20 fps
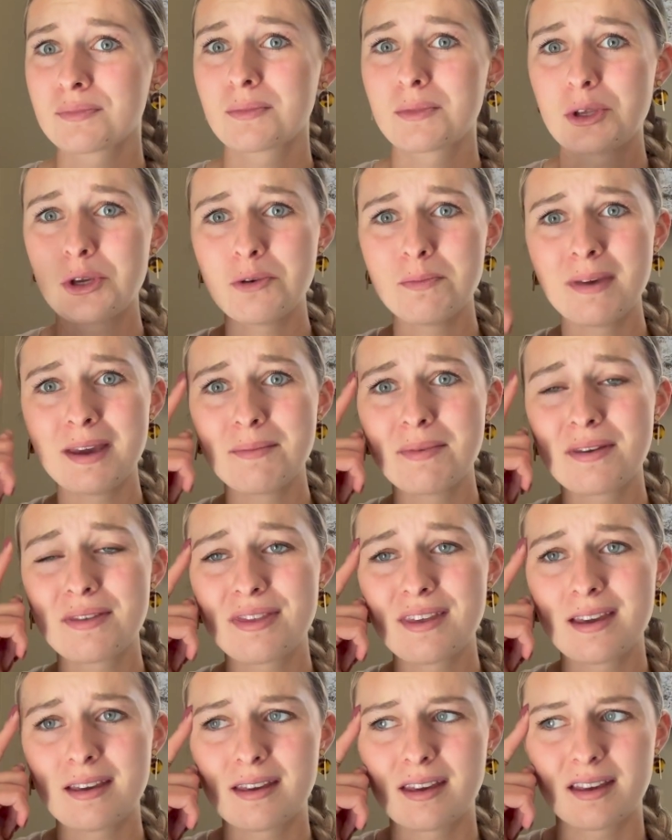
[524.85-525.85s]
You may be
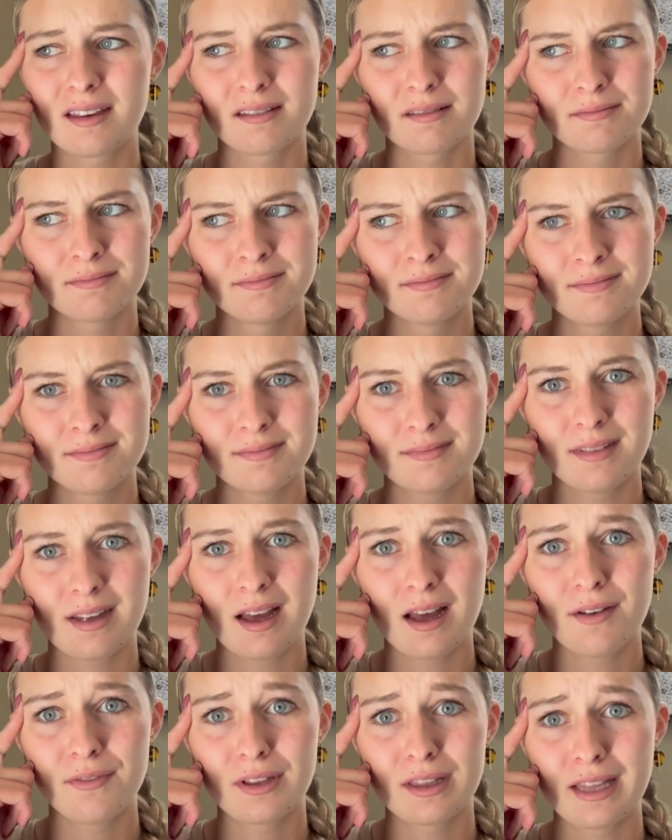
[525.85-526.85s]
thinking
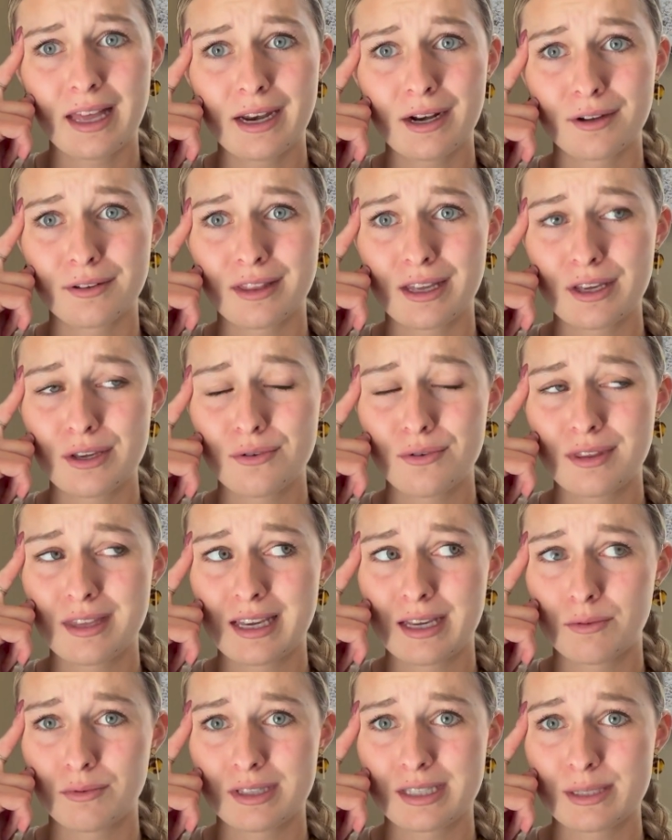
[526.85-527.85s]
of a letter that you
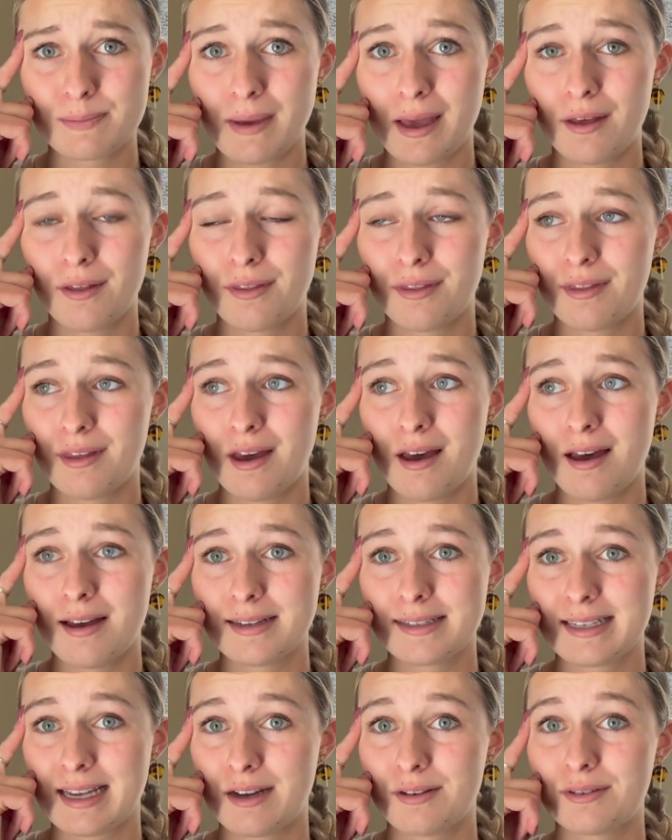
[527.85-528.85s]
think would spell the
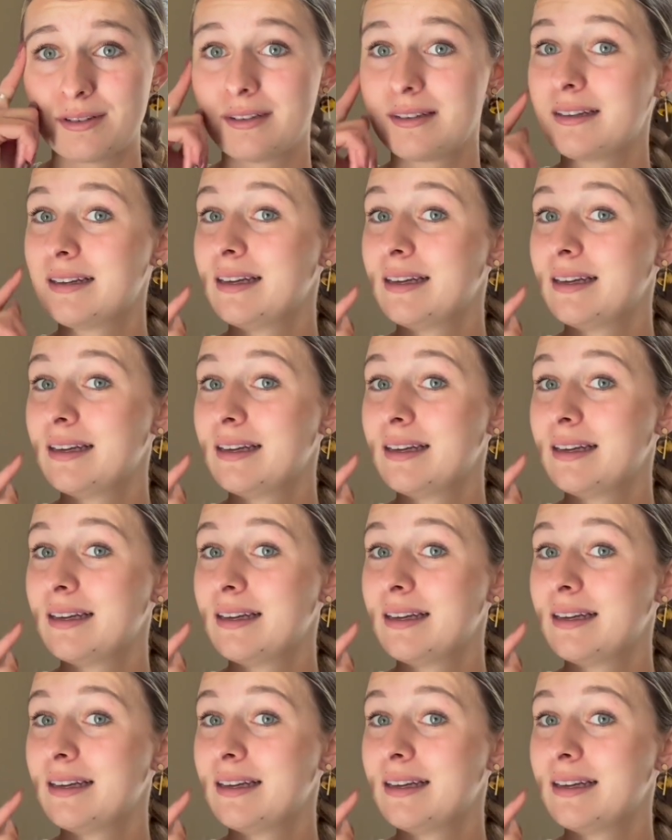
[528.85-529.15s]
sound,